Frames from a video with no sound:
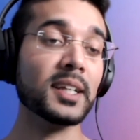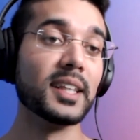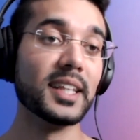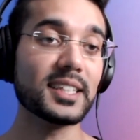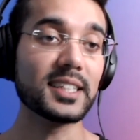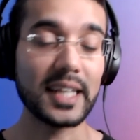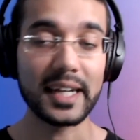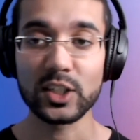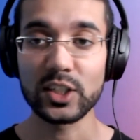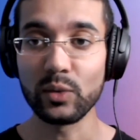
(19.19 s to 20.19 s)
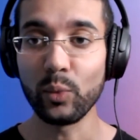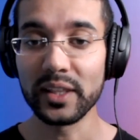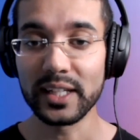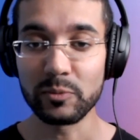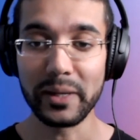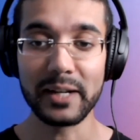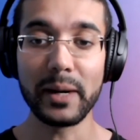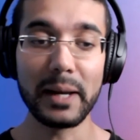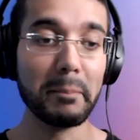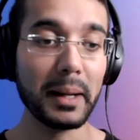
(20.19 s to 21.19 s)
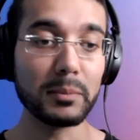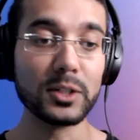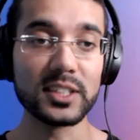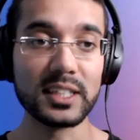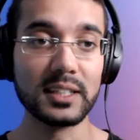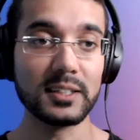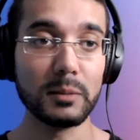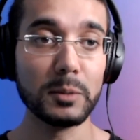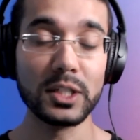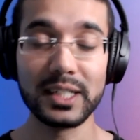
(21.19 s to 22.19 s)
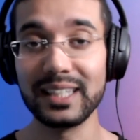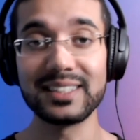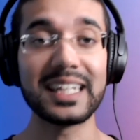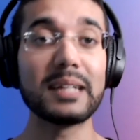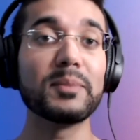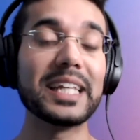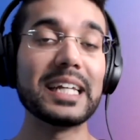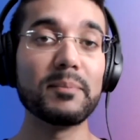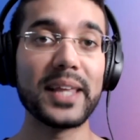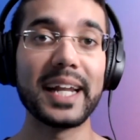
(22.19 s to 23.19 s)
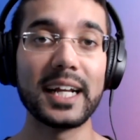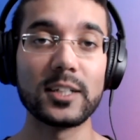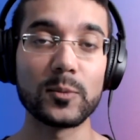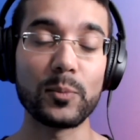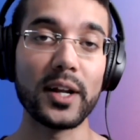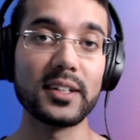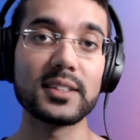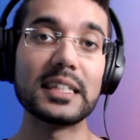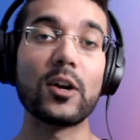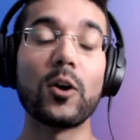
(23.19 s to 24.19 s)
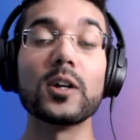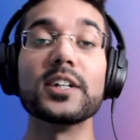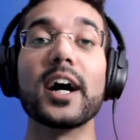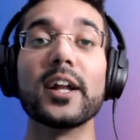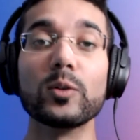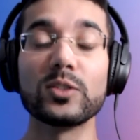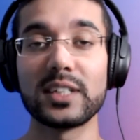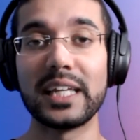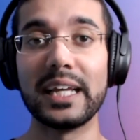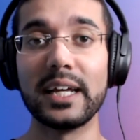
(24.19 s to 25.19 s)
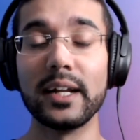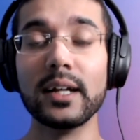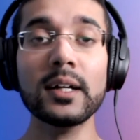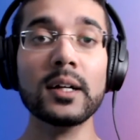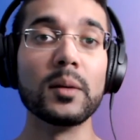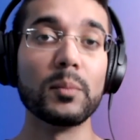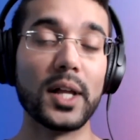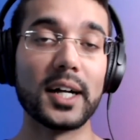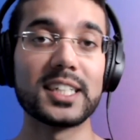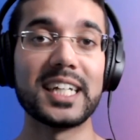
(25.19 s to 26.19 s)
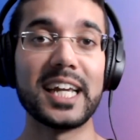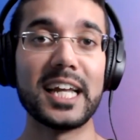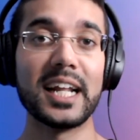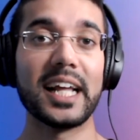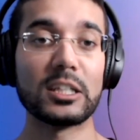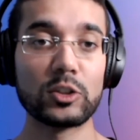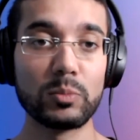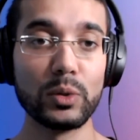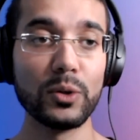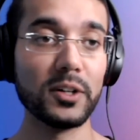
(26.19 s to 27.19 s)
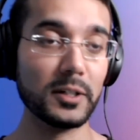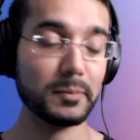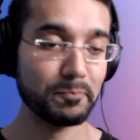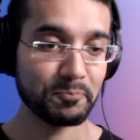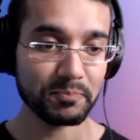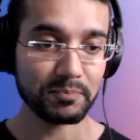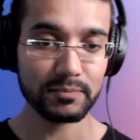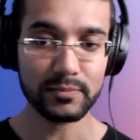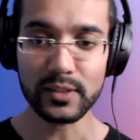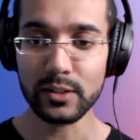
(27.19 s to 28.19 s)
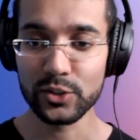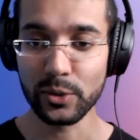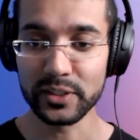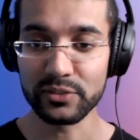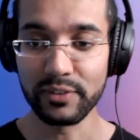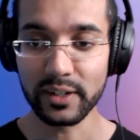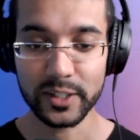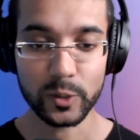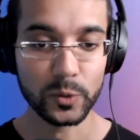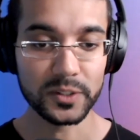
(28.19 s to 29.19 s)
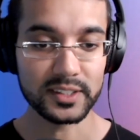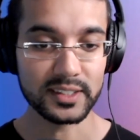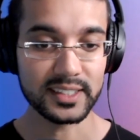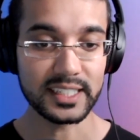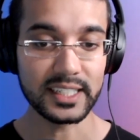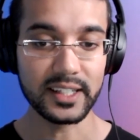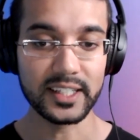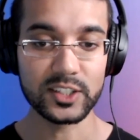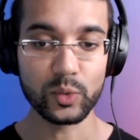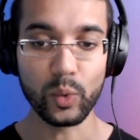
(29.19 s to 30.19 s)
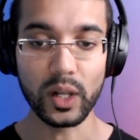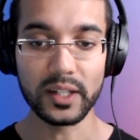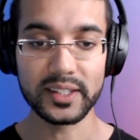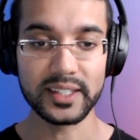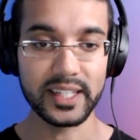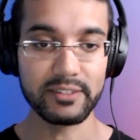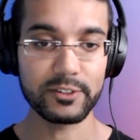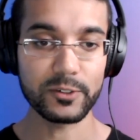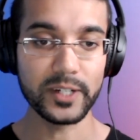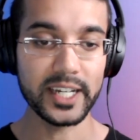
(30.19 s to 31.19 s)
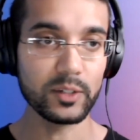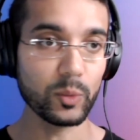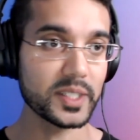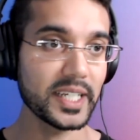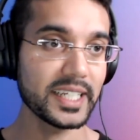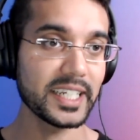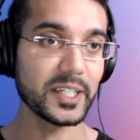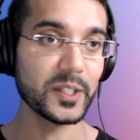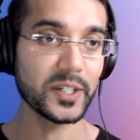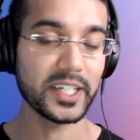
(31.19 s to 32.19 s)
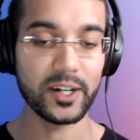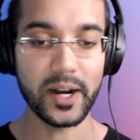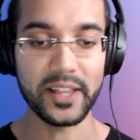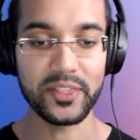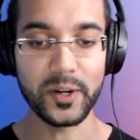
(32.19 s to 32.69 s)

This is actually one that's made by members in the community, the same team that has brought us the Cardano Scan Blockchain Explorer. So it's very cool to see this wallet that they've created. We're taking a look here at their